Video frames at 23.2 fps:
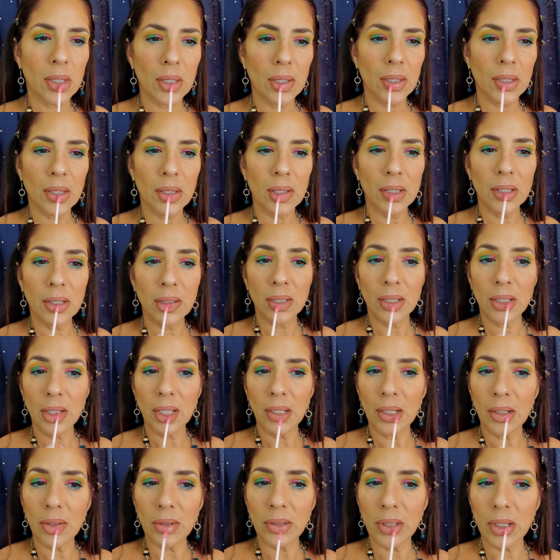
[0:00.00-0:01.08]
It's thinking
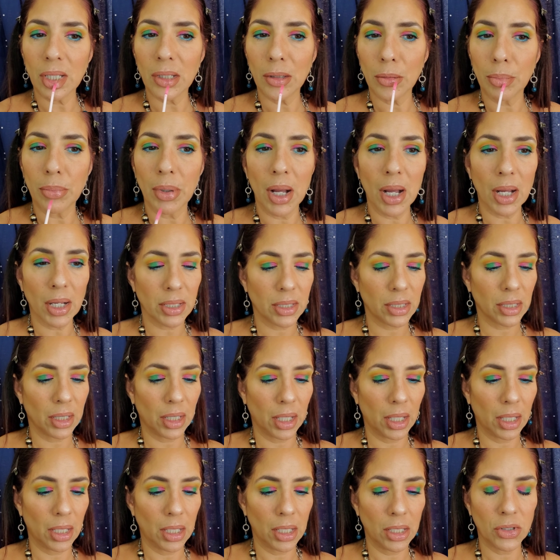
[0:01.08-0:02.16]
outside the box,
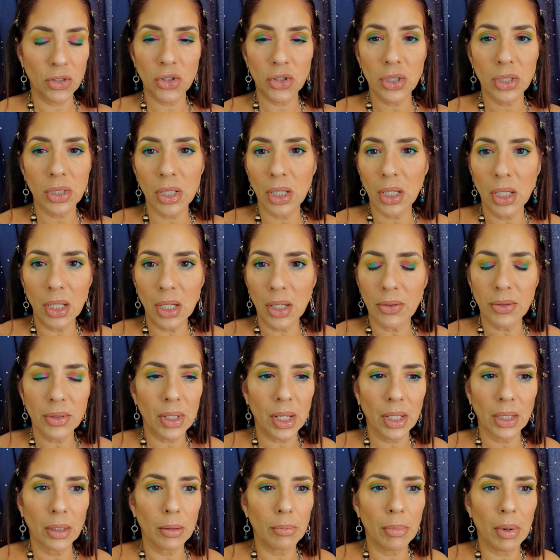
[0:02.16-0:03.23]
ladies. Just thinking outside the
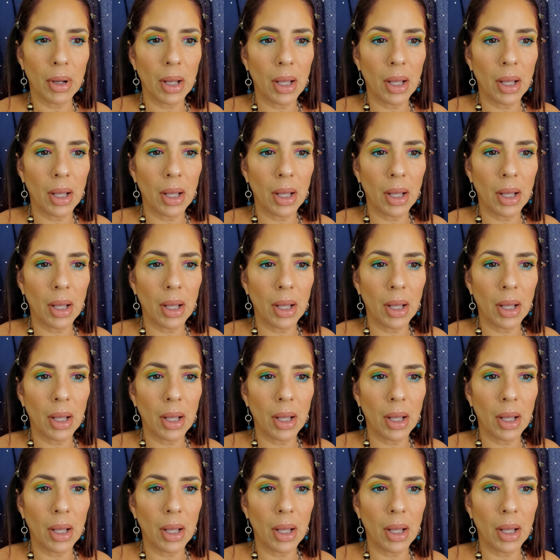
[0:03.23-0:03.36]
box.